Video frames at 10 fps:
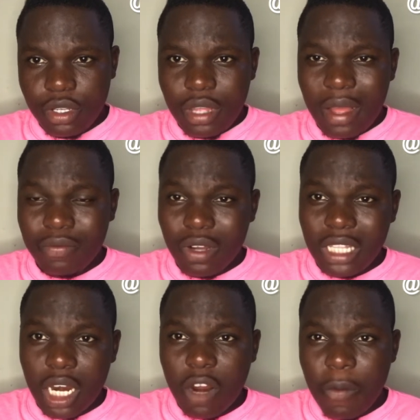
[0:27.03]
I've got
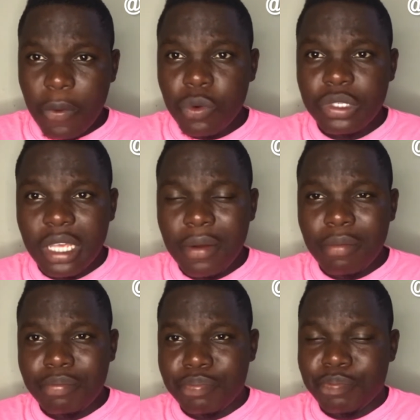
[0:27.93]
a lot of people who say,
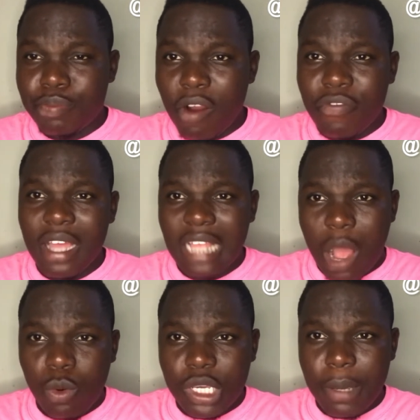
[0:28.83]
Prophet, I
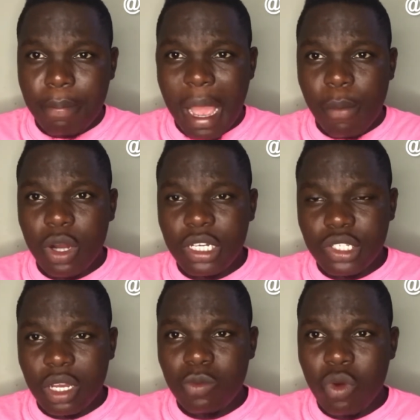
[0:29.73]
will keep my money
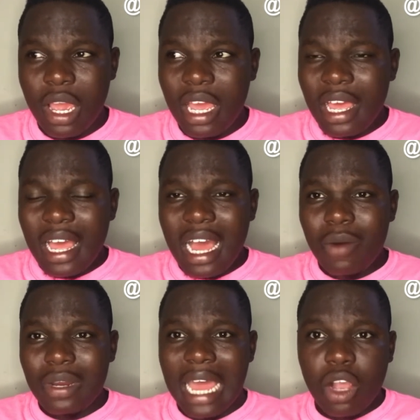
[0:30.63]
somewhere, and
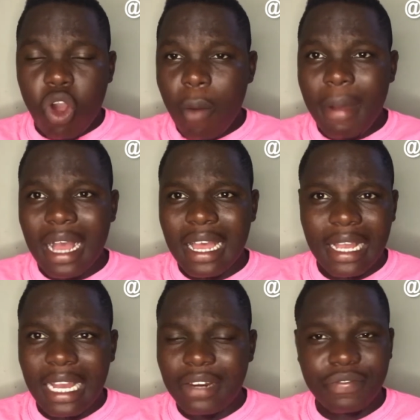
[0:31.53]
when I come back, I
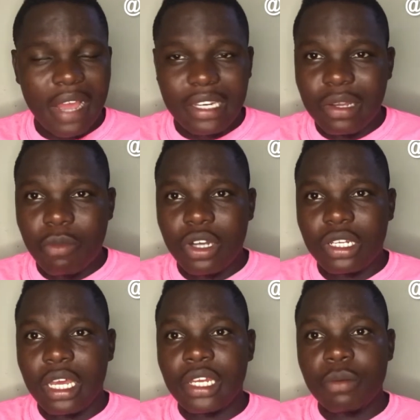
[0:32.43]
can't find the money
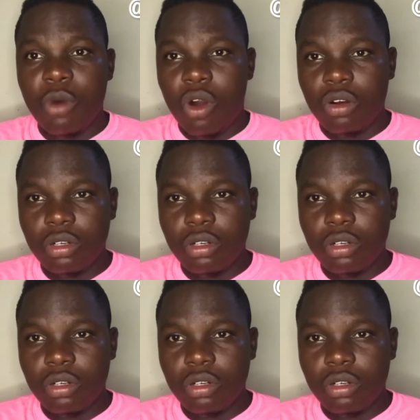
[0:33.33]
anymore.